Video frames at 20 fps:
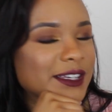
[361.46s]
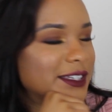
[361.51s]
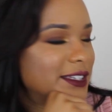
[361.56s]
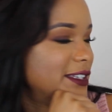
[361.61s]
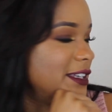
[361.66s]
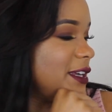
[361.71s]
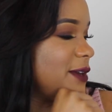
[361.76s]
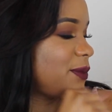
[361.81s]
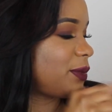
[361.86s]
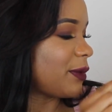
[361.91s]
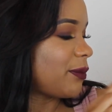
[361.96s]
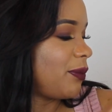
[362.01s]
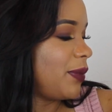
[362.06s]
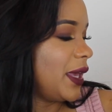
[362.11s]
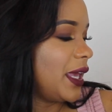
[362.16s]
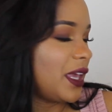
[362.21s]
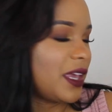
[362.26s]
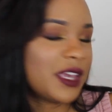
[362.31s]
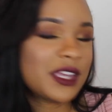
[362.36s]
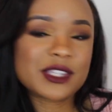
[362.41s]
deep
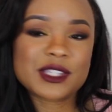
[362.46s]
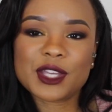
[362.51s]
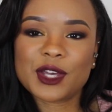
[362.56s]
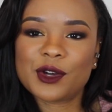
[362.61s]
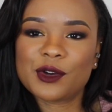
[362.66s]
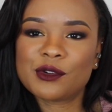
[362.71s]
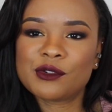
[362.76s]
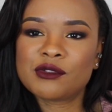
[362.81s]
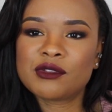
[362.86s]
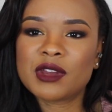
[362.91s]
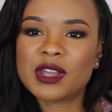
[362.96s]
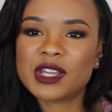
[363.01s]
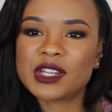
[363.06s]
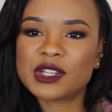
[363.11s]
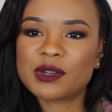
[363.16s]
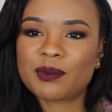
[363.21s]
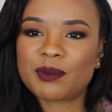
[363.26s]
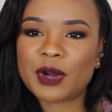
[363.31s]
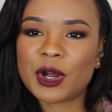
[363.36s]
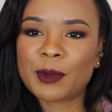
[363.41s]
pinky tone,
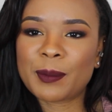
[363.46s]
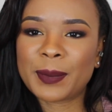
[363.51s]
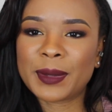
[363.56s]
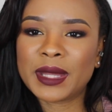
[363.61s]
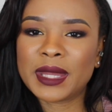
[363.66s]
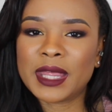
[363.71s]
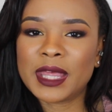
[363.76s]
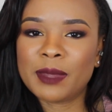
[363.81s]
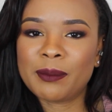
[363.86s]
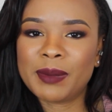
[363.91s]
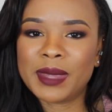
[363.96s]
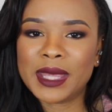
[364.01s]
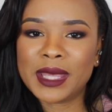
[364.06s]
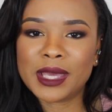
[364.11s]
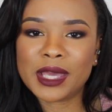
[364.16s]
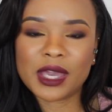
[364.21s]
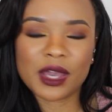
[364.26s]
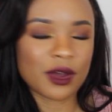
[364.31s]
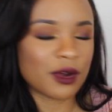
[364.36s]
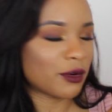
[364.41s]
purpley
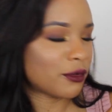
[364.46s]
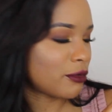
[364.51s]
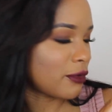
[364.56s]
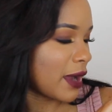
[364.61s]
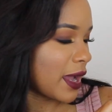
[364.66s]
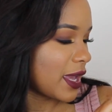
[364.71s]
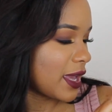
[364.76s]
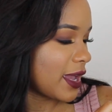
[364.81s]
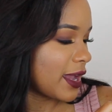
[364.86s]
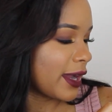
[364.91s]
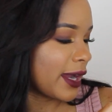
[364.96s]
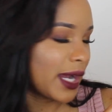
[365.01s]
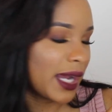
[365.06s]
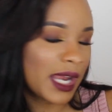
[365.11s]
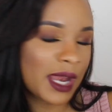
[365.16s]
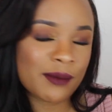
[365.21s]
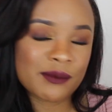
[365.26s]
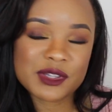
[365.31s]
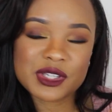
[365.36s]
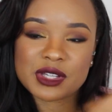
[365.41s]
pink right here,
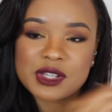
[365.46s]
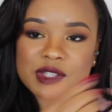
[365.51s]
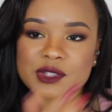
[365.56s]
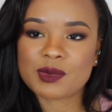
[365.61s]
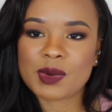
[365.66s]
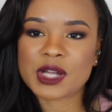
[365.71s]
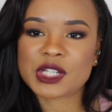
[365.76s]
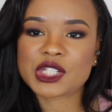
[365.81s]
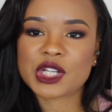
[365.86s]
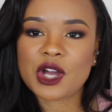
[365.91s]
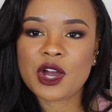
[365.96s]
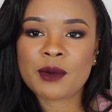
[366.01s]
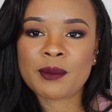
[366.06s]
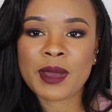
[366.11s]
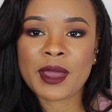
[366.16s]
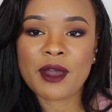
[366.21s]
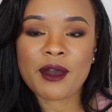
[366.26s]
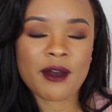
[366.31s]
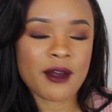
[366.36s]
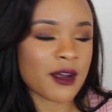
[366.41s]
and I'm just going to swatch it on
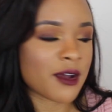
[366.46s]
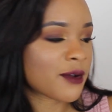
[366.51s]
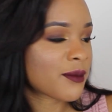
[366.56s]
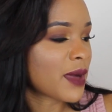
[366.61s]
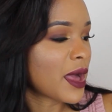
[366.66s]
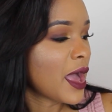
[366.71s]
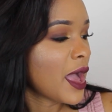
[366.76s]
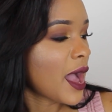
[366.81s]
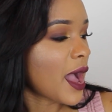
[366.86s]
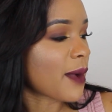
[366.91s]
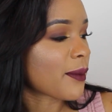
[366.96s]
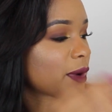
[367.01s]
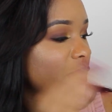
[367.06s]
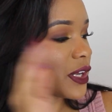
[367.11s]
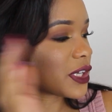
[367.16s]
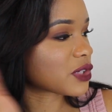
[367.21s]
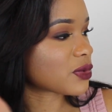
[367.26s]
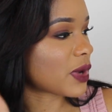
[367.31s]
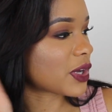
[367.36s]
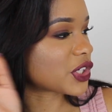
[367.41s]
my arm. I'm
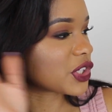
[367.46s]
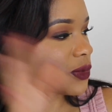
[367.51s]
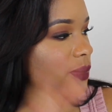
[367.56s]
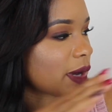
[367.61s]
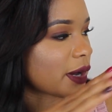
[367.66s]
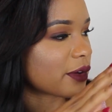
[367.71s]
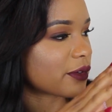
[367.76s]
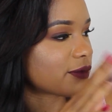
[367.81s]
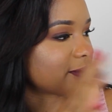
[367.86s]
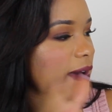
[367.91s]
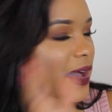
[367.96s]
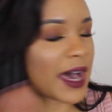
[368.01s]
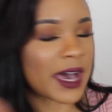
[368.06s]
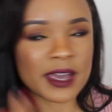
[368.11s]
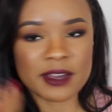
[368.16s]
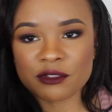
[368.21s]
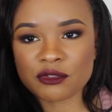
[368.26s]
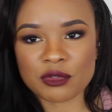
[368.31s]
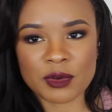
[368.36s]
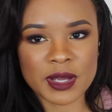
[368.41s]
going to swatch about
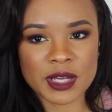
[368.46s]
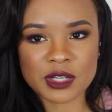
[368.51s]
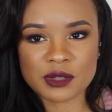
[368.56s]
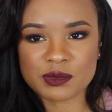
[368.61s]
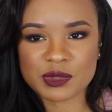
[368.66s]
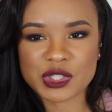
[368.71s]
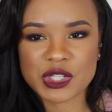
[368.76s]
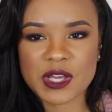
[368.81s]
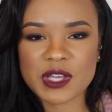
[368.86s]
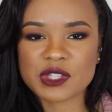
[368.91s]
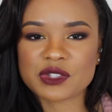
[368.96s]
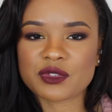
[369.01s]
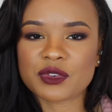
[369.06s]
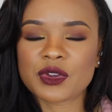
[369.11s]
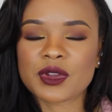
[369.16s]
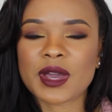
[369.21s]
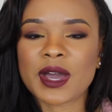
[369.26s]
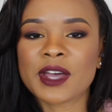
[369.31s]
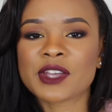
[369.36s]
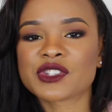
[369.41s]
5 random shades for
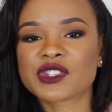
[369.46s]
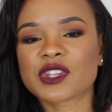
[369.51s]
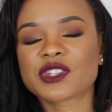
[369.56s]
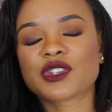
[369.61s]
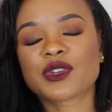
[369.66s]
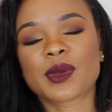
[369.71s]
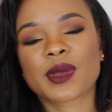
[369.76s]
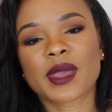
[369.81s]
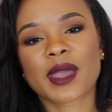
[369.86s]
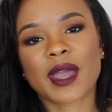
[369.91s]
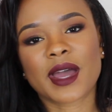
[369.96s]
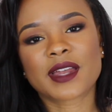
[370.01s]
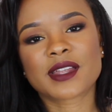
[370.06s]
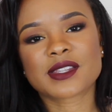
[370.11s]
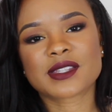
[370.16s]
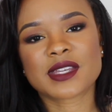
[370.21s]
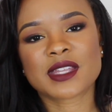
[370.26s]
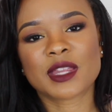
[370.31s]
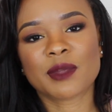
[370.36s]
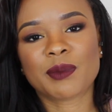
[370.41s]
you guys just so you can kind of
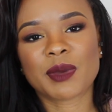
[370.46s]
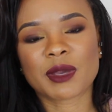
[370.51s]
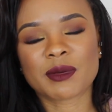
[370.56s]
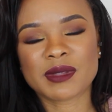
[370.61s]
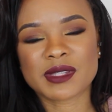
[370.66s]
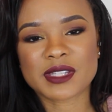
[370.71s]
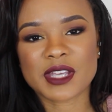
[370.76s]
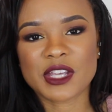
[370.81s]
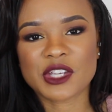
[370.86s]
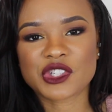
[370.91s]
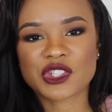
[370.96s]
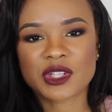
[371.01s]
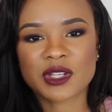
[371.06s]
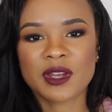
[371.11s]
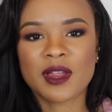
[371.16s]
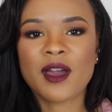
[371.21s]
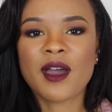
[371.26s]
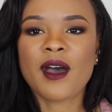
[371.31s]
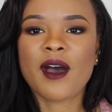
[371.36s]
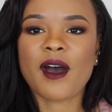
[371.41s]
see the
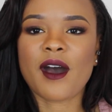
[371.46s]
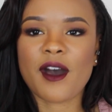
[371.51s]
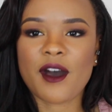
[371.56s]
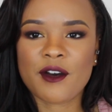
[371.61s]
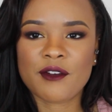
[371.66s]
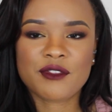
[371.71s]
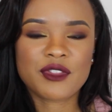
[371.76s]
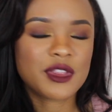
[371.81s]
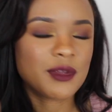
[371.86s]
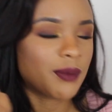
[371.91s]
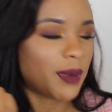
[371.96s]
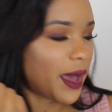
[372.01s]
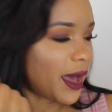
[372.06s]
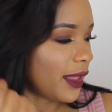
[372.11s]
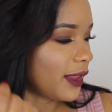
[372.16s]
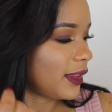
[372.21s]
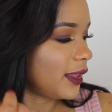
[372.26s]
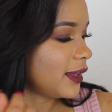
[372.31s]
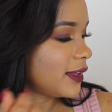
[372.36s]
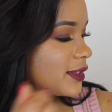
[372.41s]
pigmentation of the
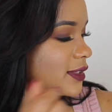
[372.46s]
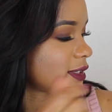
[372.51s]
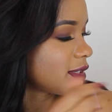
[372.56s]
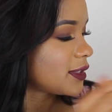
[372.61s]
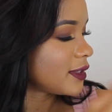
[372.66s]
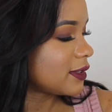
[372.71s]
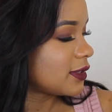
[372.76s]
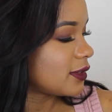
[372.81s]
palette.